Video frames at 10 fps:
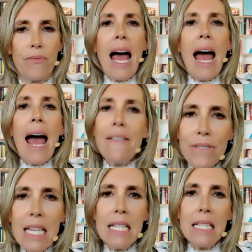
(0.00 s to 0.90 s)
Our
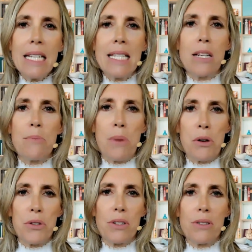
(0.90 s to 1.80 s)
feelings and
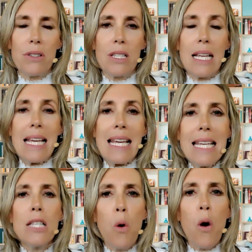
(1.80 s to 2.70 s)
emotions
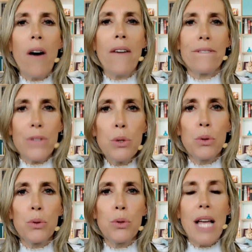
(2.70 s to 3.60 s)
is what
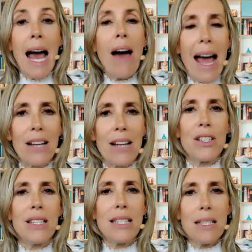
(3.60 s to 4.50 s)
fuels our
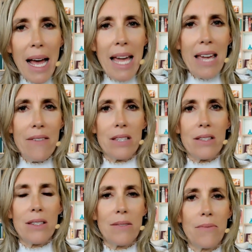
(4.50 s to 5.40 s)
actions and
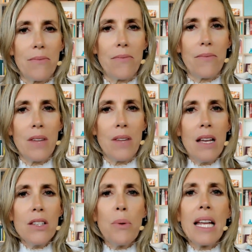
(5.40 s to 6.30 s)
behaviors.
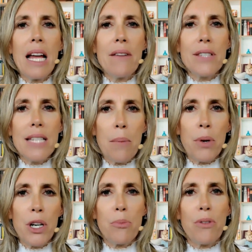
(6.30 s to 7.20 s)
So we can have
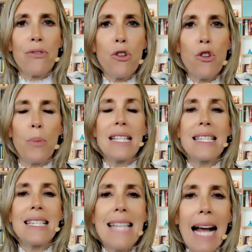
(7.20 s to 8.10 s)
somebody perform
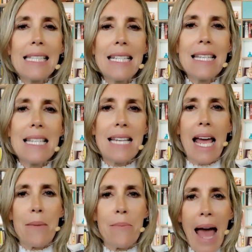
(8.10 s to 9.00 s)
exactly the
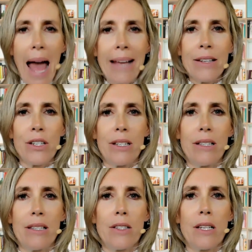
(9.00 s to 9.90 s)
same
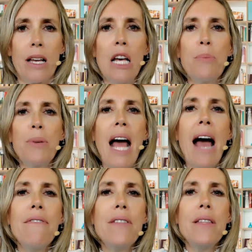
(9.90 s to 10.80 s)
actions, but
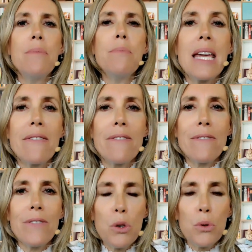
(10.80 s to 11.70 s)
have them being
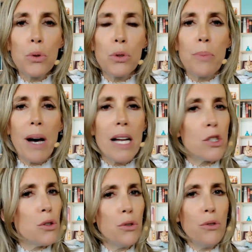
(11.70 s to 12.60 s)
fueled by
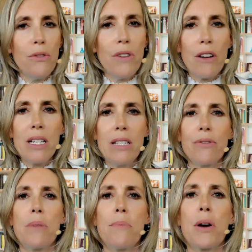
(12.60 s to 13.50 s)
two very
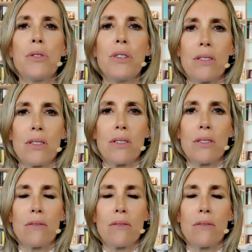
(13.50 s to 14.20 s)
different emotions.